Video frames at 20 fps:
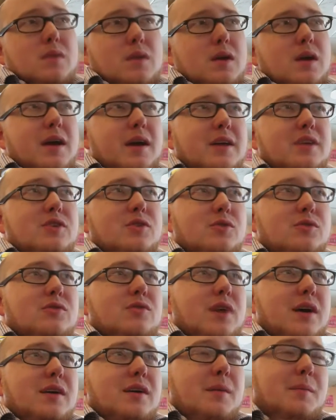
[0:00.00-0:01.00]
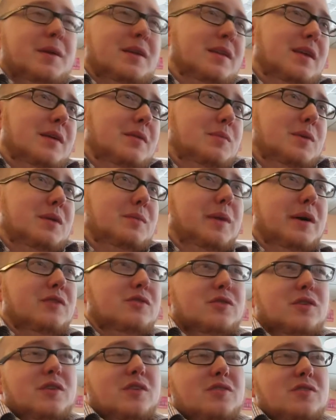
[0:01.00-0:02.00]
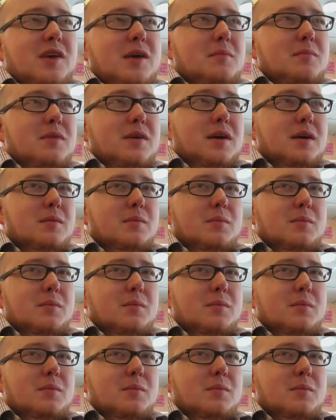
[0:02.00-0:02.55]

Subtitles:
I could do. I mean, they'd be basically the same thing.